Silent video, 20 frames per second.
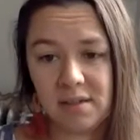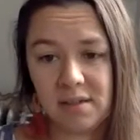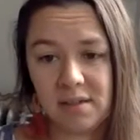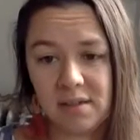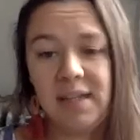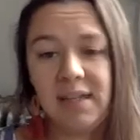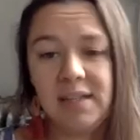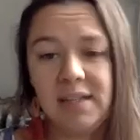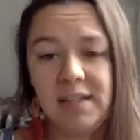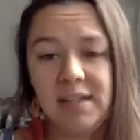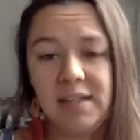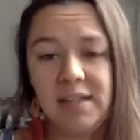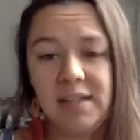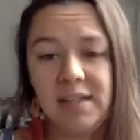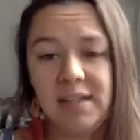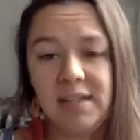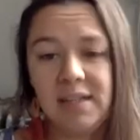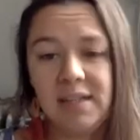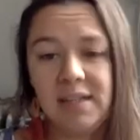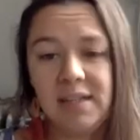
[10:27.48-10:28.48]
easier to
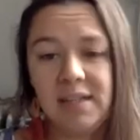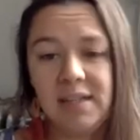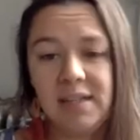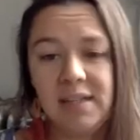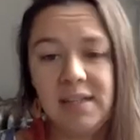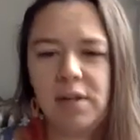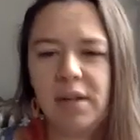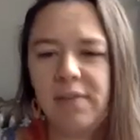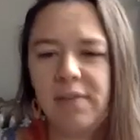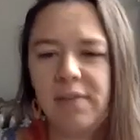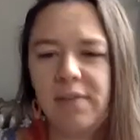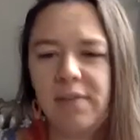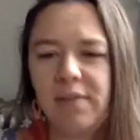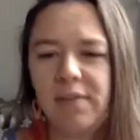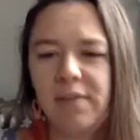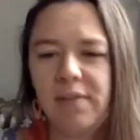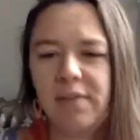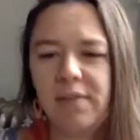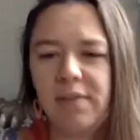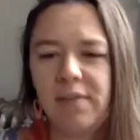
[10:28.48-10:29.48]
think that we're traveling
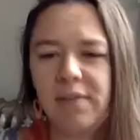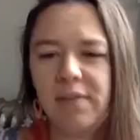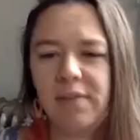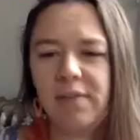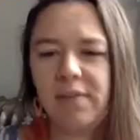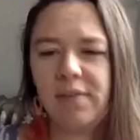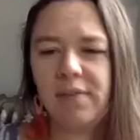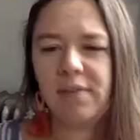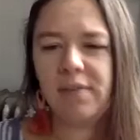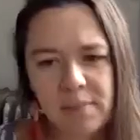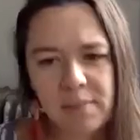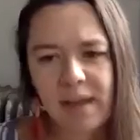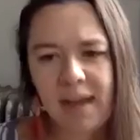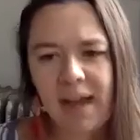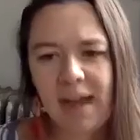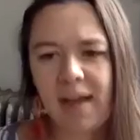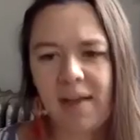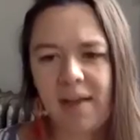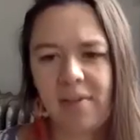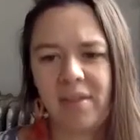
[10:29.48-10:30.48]
on some linear
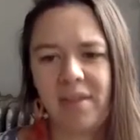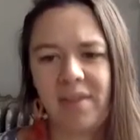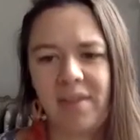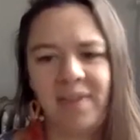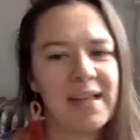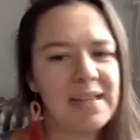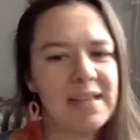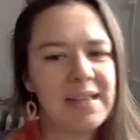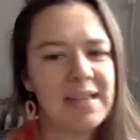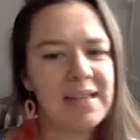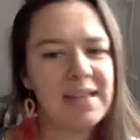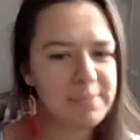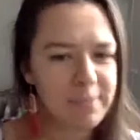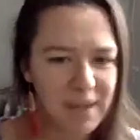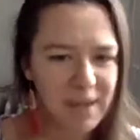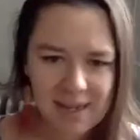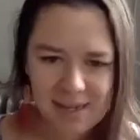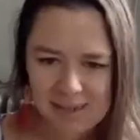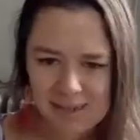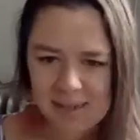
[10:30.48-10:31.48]
path and that
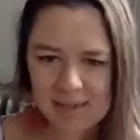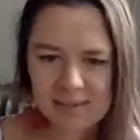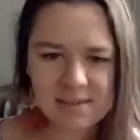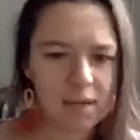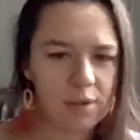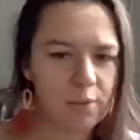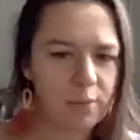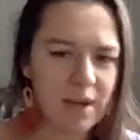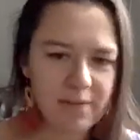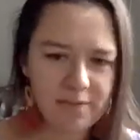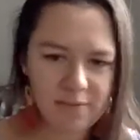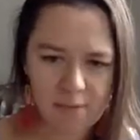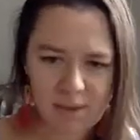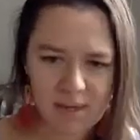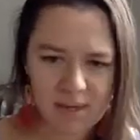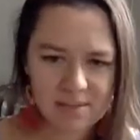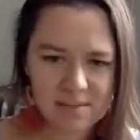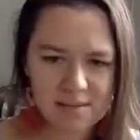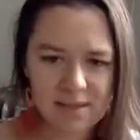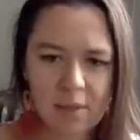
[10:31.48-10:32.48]
time's away from
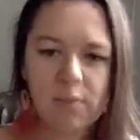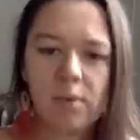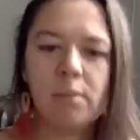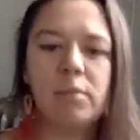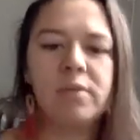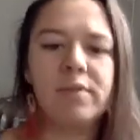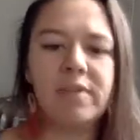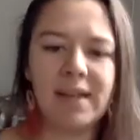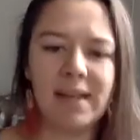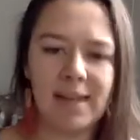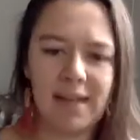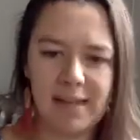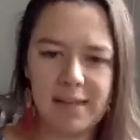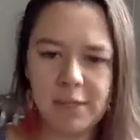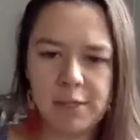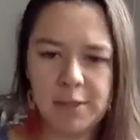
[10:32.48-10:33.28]
us, that we're moving ahead.